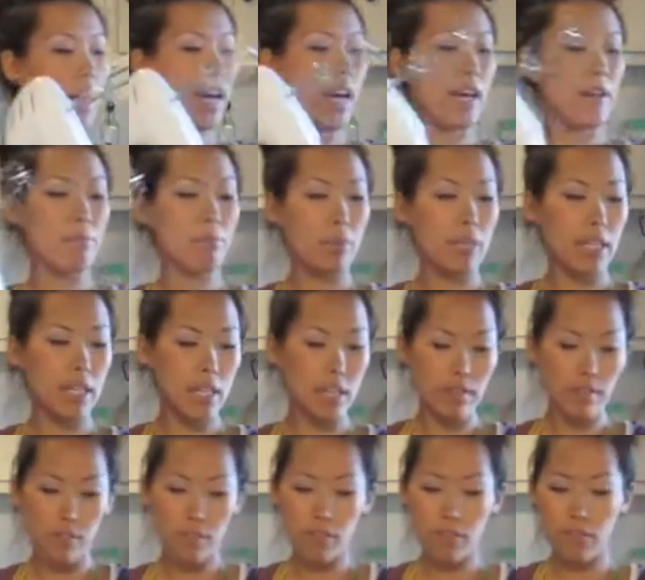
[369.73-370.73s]
and beat
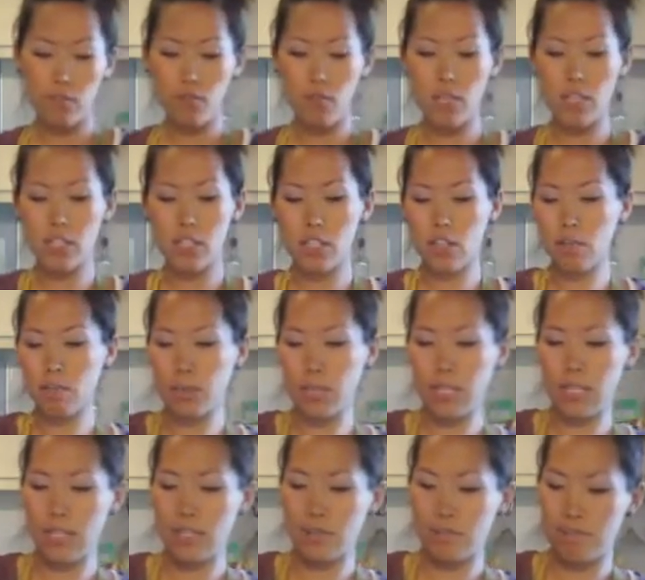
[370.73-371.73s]
it for a few minutes on
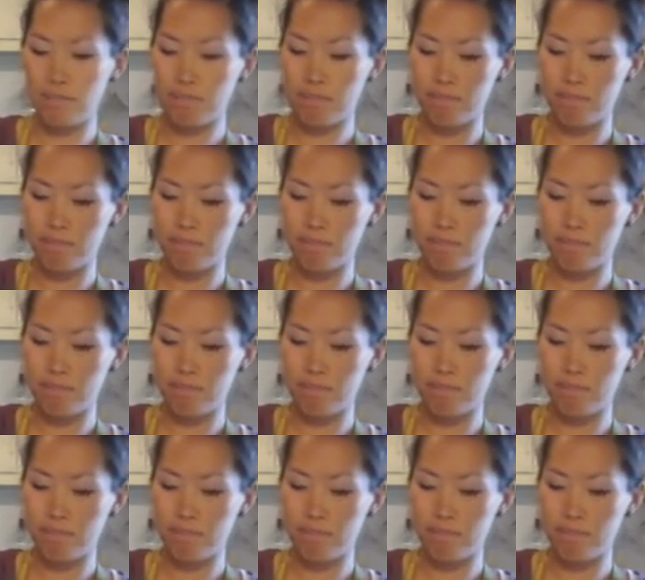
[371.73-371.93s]
medium.